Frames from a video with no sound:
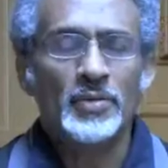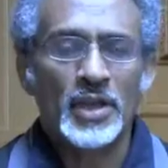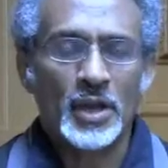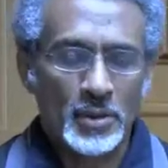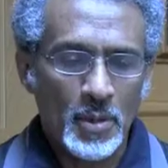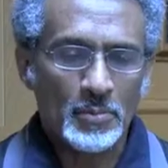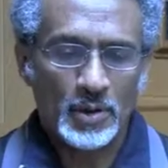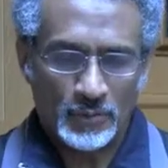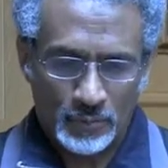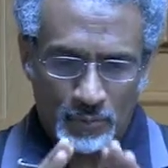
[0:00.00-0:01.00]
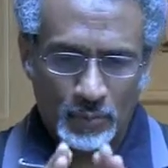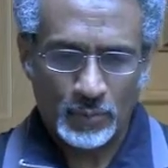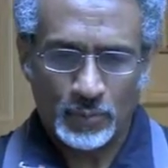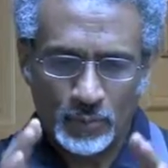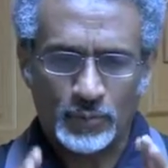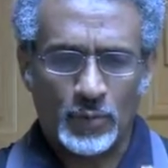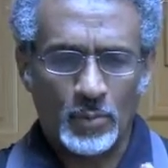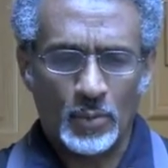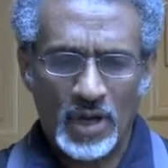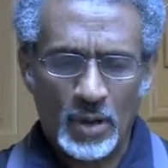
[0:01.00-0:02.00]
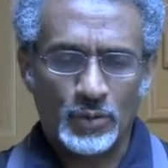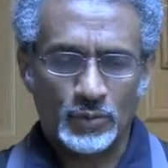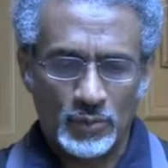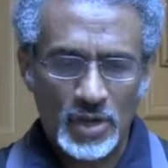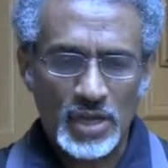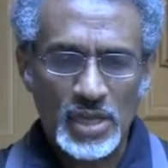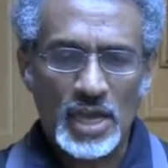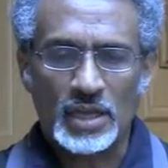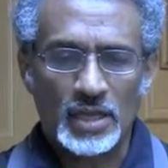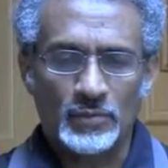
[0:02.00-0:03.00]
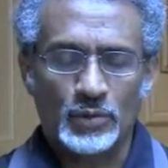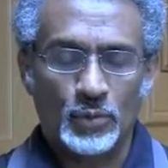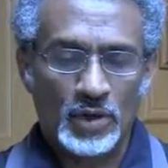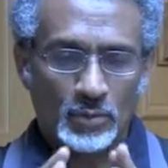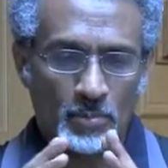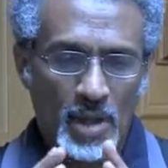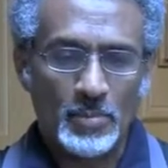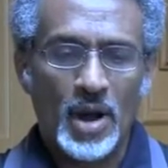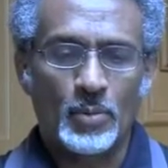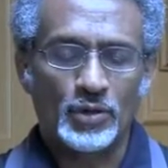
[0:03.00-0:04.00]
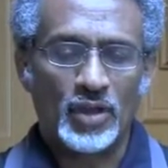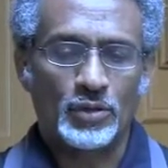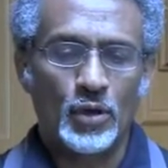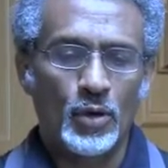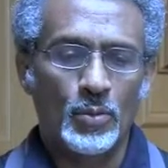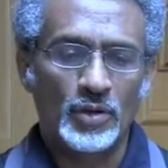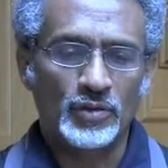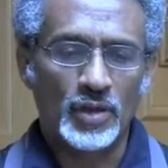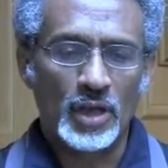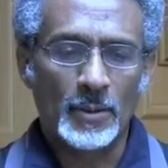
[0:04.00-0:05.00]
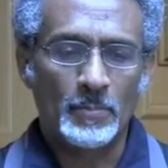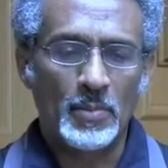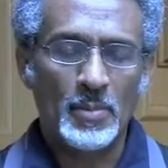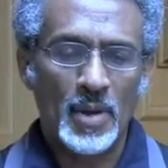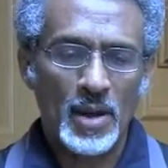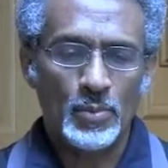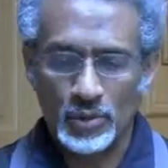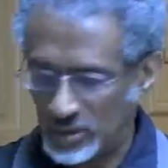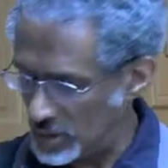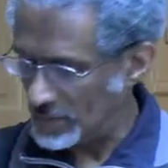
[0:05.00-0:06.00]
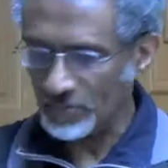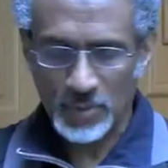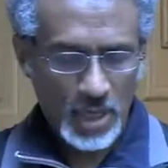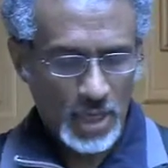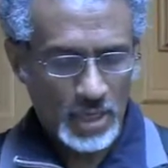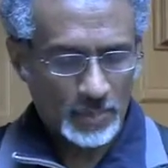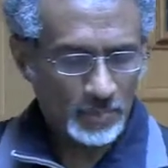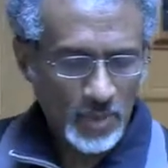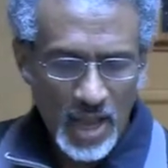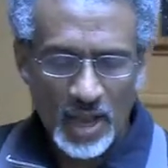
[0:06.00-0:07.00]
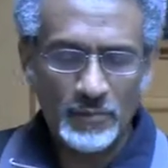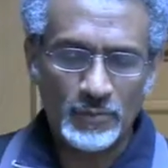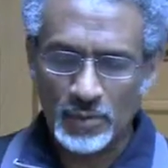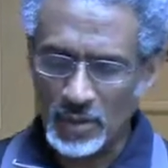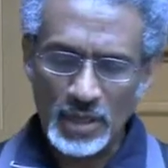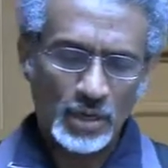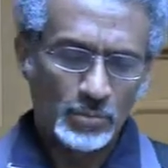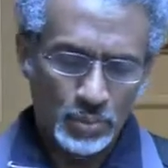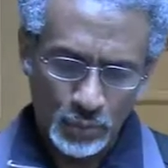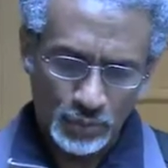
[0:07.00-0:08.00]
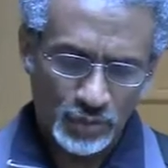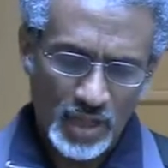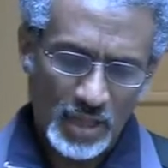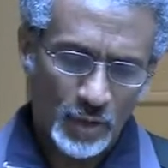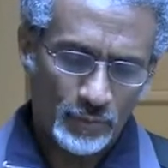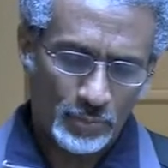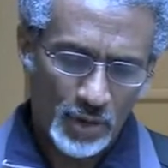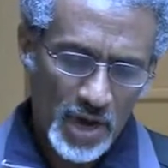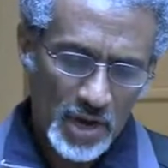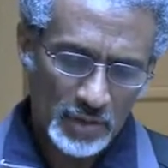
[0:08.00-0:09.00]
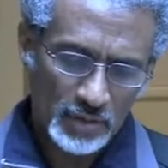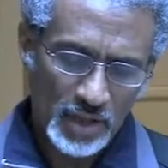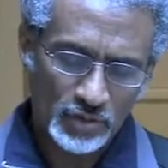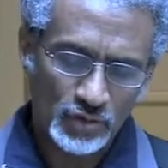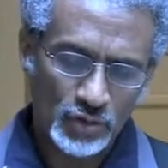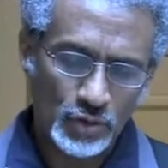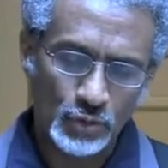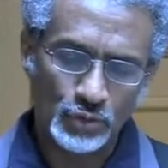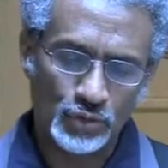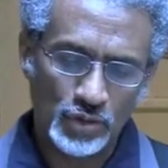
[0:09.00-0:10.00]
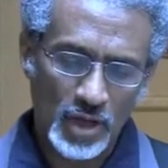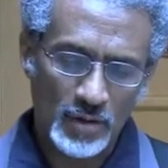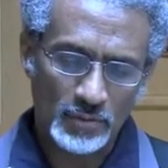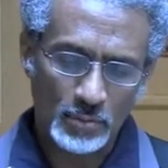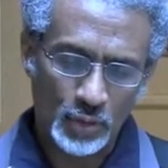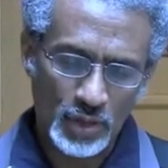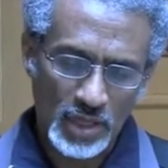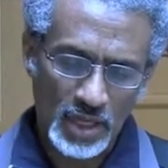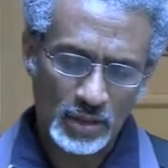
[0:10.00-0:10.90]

One thing I remember from when I was very young, even when my mom was at home, was my mom would have little books of prayer that she used every morning.